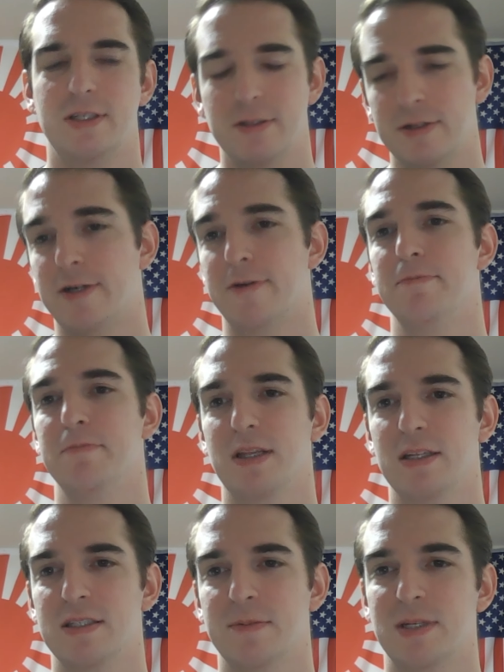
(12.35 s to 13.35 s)
You know,
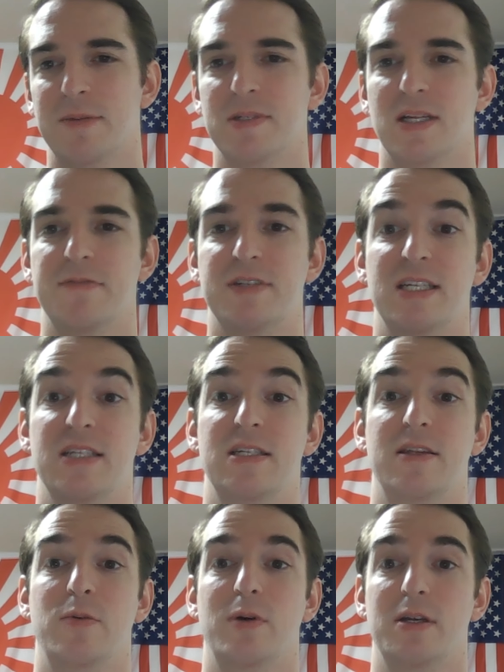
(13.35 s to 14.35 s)
sometimes life gets in
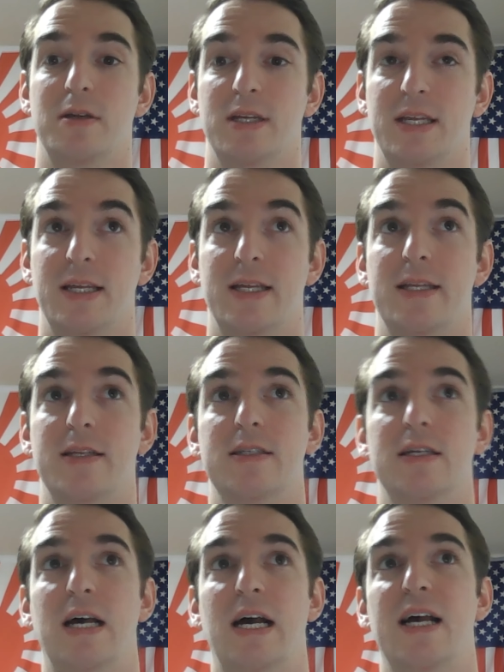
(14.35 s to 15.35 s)
the way, and
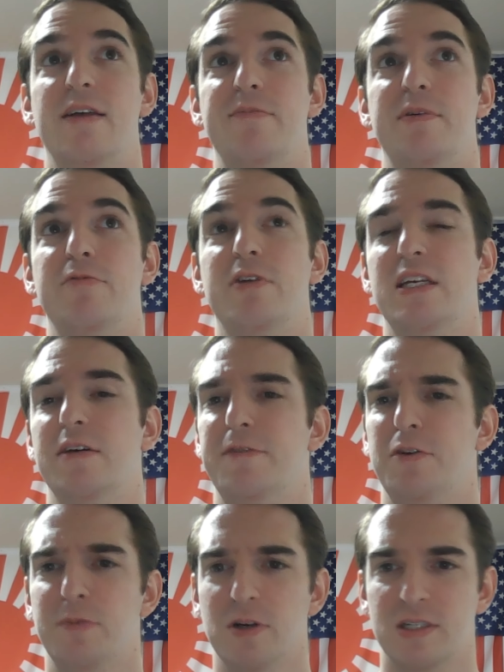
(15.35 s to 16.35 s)
I've been reading a
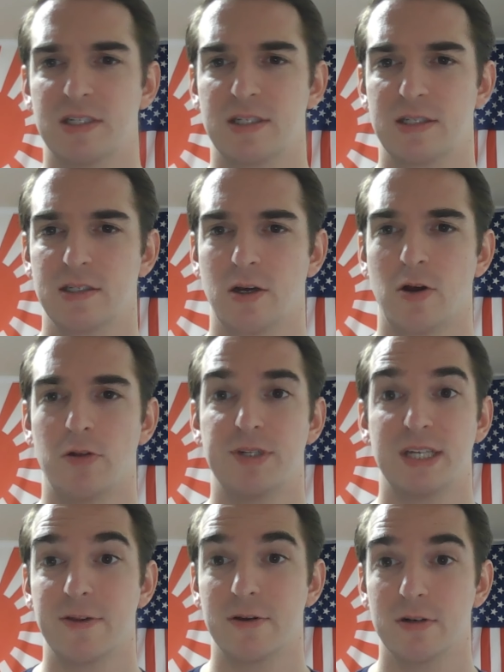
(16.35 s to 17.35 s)
few books all
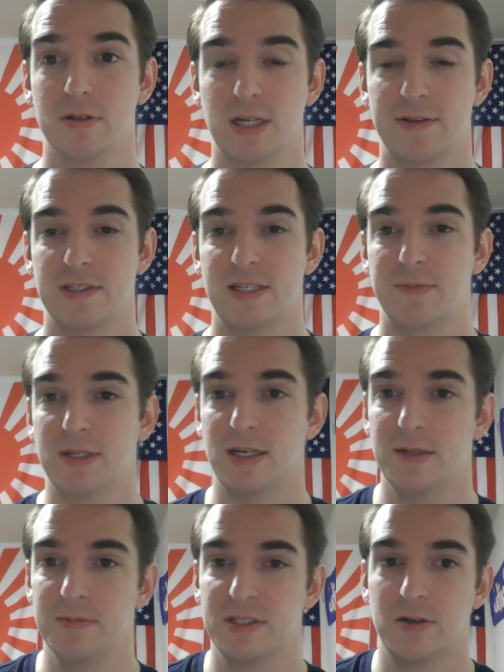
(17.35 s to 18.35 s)
together at the same
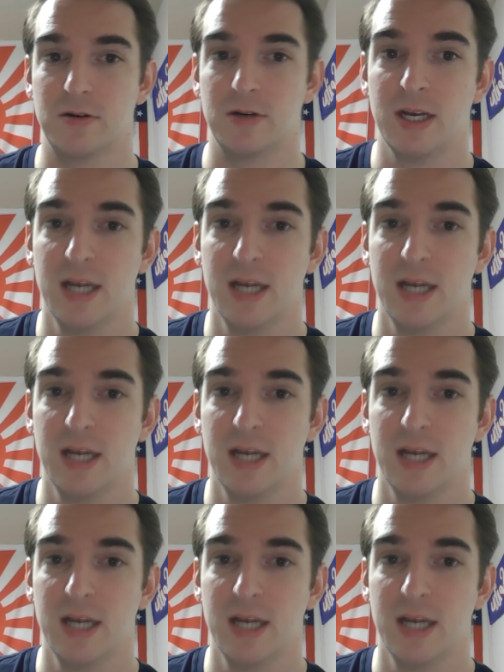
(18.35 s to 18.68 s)
time, so